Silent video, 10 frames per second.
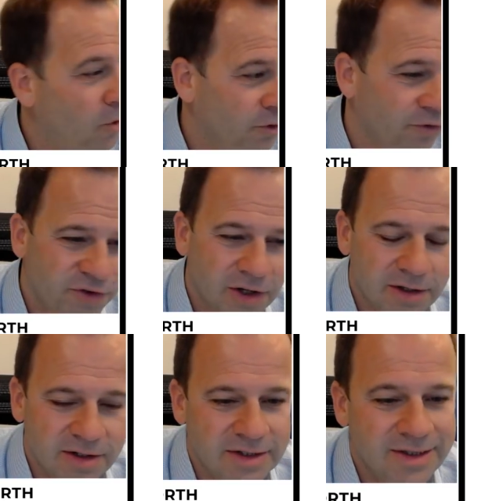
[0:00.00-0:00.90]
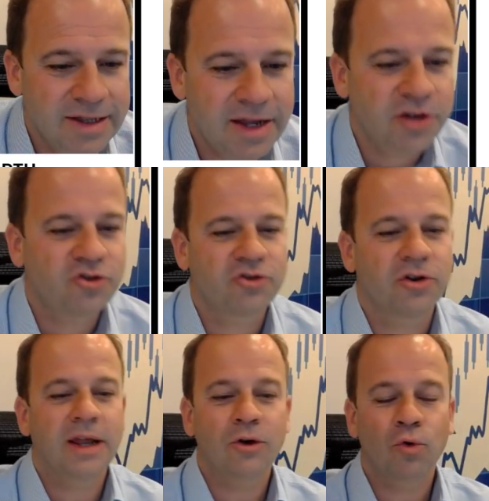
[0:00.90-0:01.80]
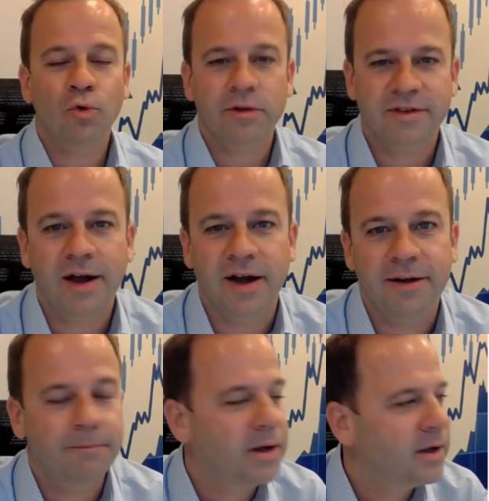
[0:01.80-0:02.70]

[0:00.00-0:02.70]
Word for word: oil facilities literally all the time.